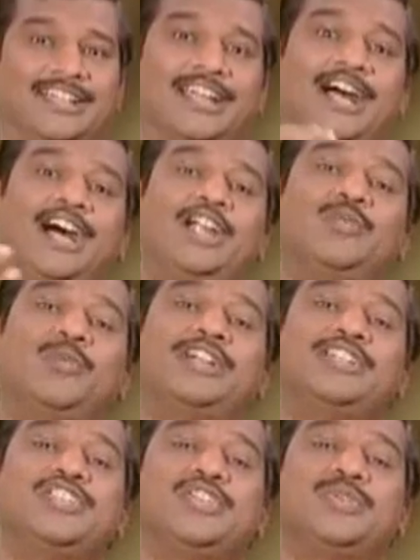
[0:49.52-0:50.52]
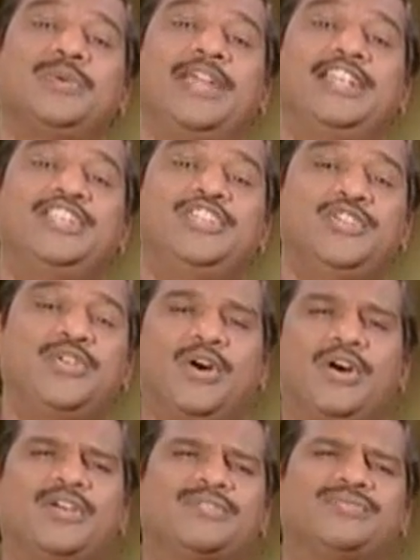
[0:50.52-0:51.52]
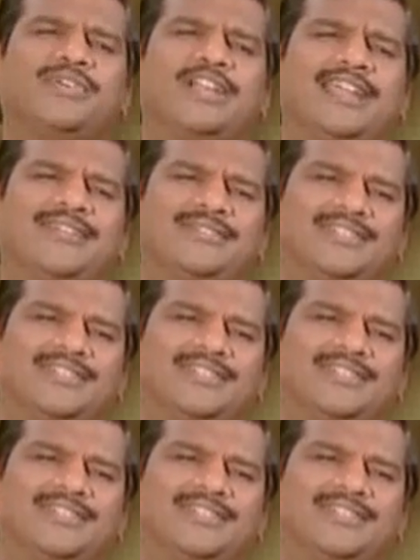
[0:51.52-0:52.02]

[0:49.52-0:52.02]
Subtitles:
God wants you to endure forever.